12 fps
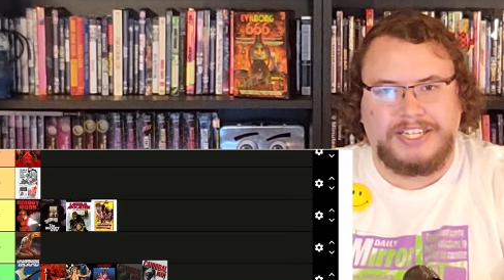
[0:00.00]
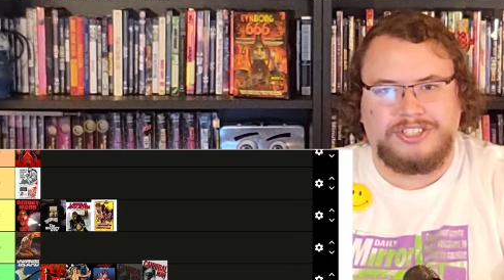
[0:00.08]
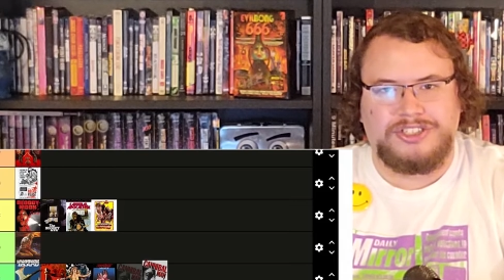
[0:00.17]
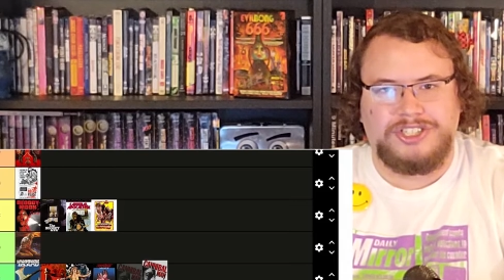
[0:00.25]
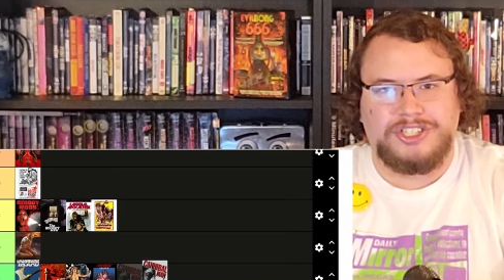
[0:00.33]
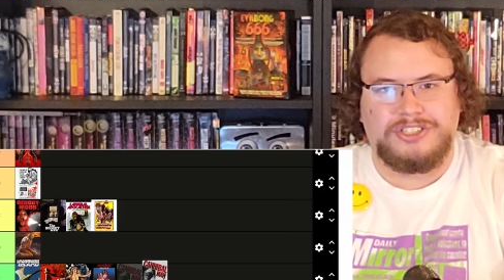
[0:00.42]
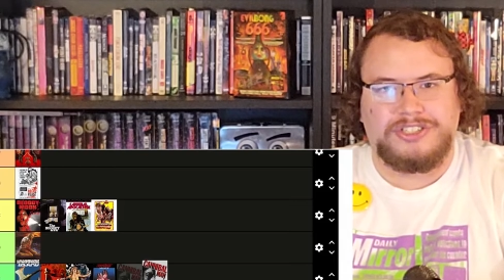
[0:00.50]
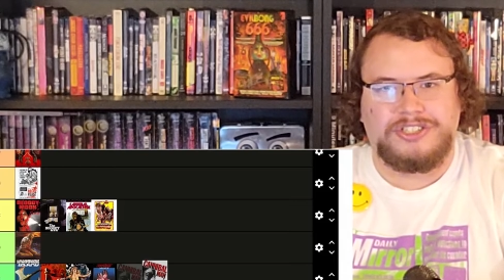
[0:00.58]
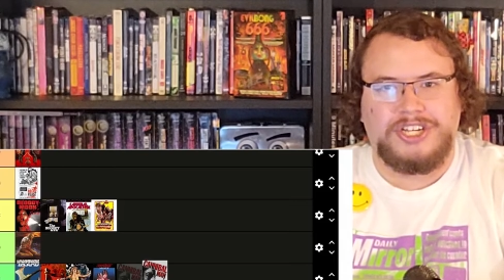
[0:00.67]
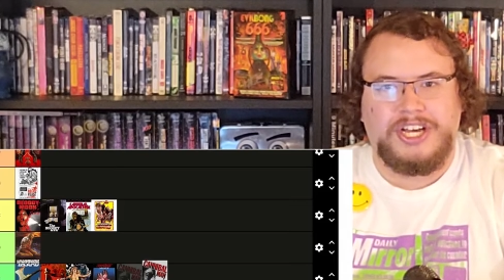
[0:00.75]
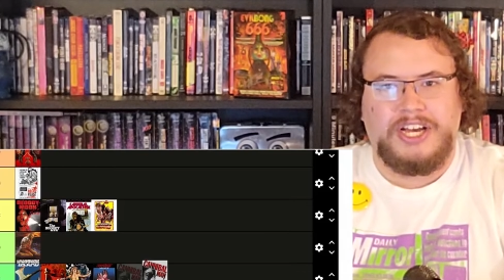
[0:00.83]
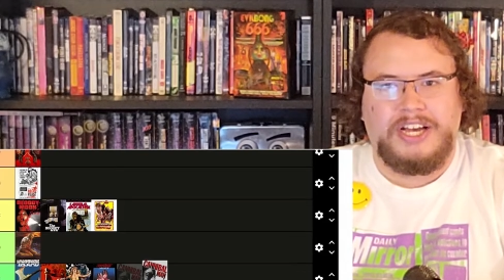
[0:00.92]
It's
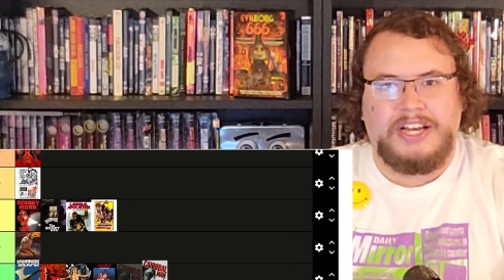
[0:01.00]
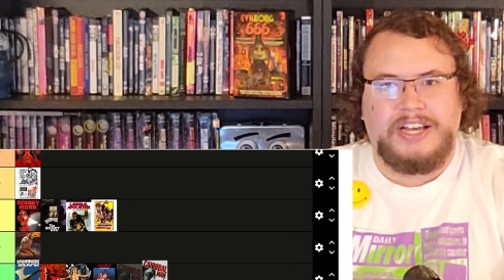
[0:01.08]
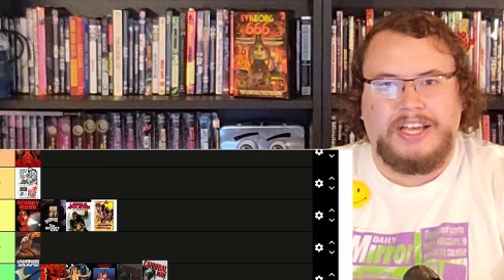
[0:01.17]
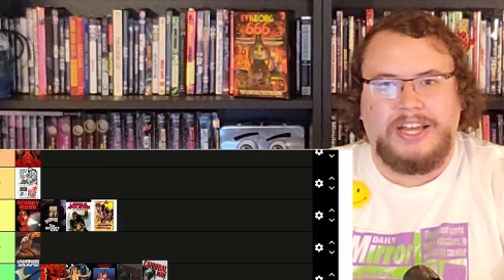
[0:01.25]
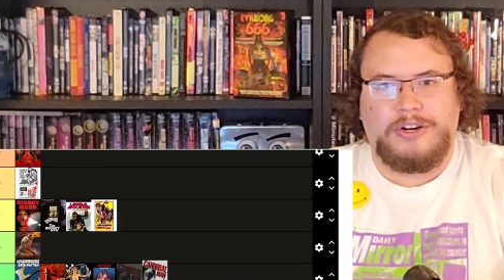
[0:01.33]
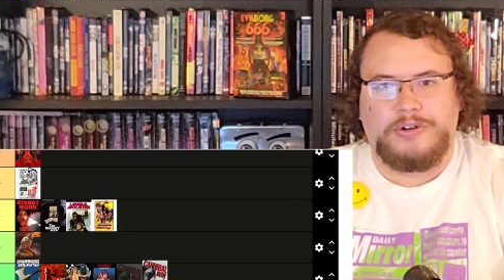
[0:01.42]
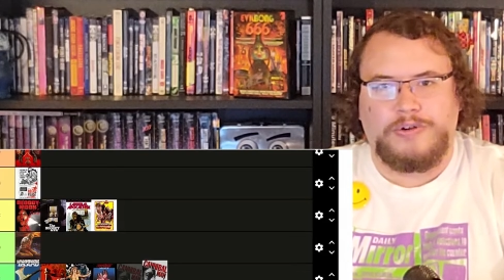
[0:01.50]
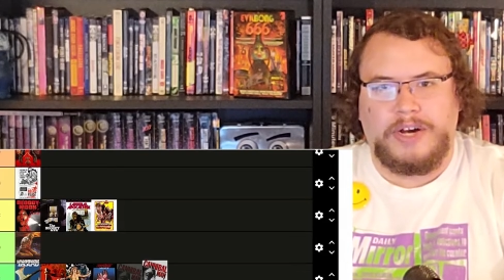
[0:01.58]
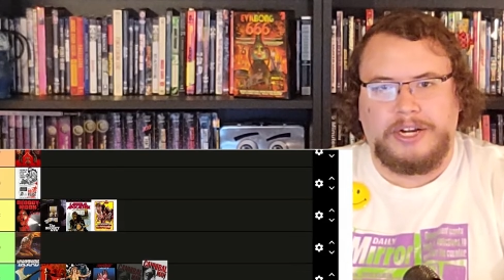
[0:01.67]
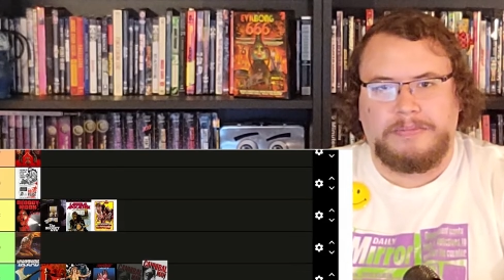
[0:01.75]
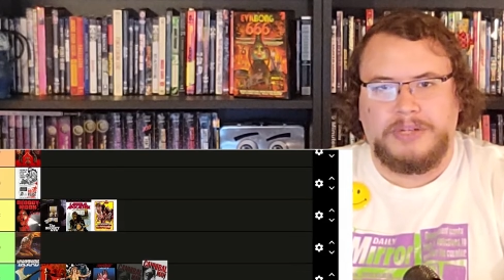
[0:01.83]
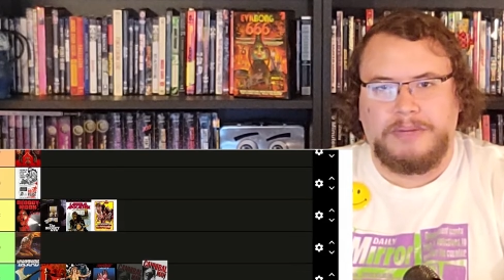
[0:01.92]
just
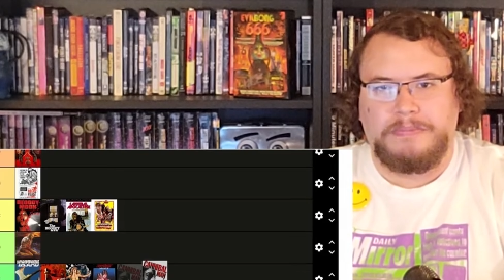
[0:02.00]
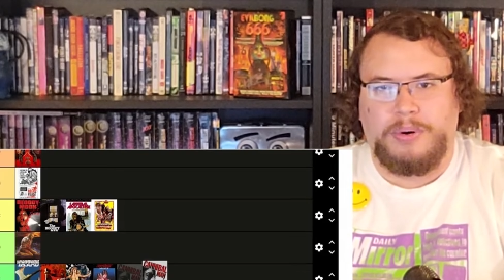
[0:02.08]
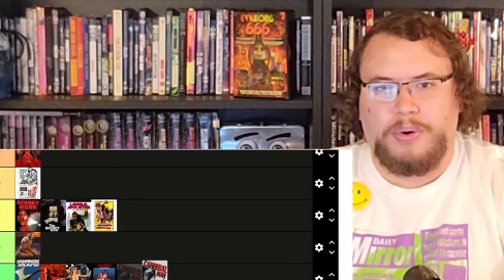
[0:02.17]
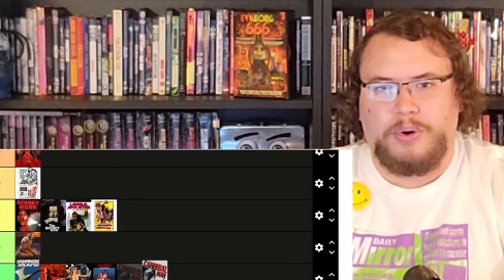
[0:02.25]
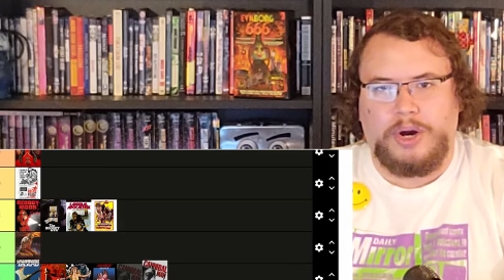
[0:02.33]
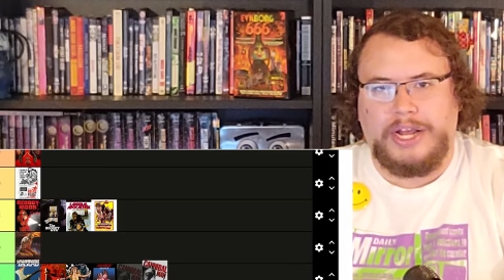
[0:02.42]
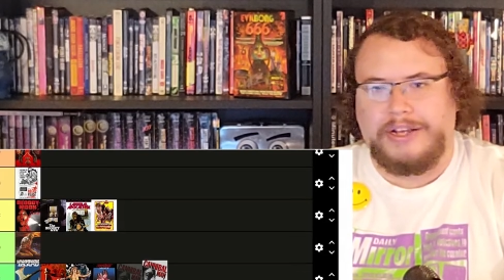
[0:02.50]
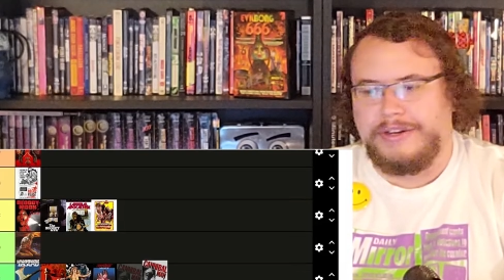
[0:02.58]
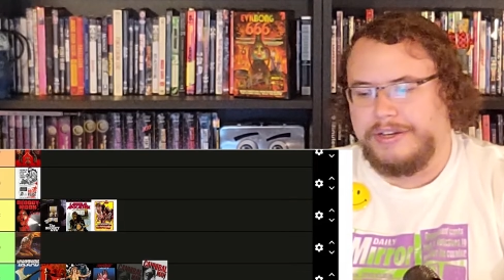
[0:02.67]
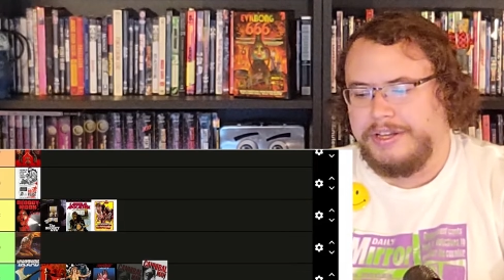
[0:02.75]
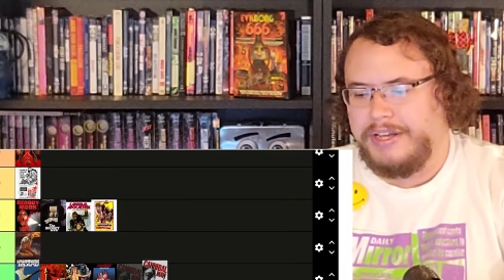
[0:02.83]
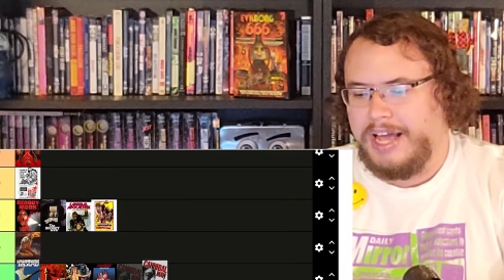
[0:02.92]
incredibly boring,